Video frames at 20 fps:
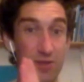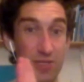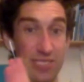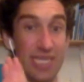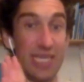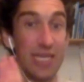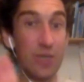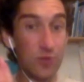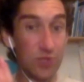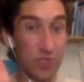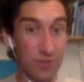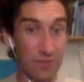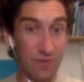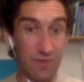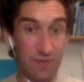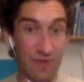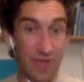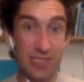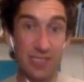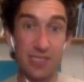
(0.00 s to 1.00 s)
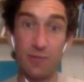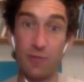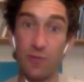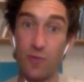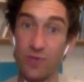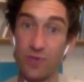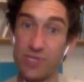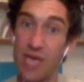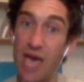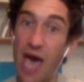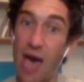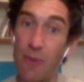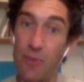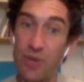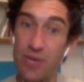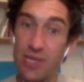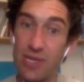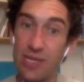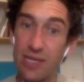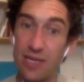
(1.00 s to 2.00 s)
sequence of events that we want to
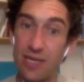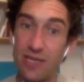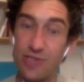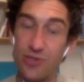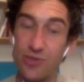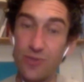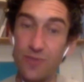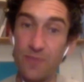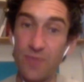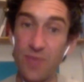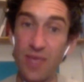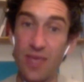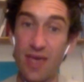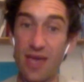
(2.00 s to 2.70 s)
happen in the classroom,